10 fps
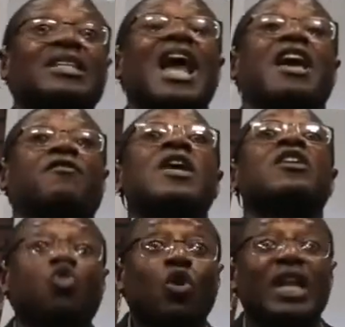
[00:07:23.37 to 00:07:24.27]
life
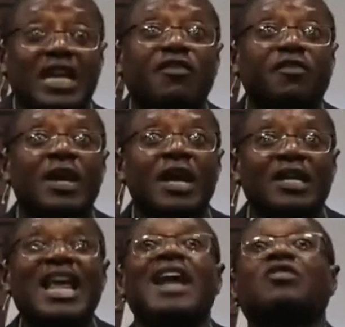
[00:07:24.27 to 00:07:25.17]
to live
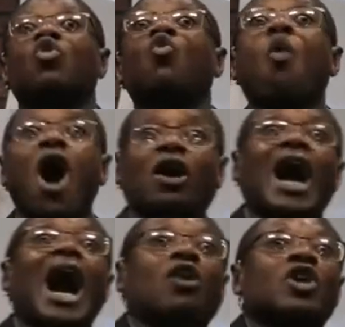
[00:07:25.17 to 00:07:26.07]
than to walk
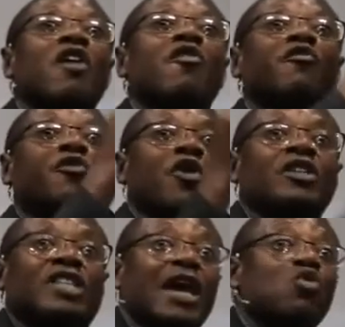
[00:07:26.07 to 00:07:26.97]
out,
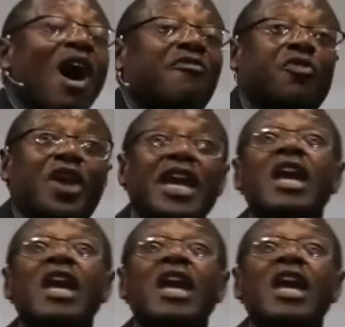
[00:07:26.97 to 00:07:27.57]
say you are free,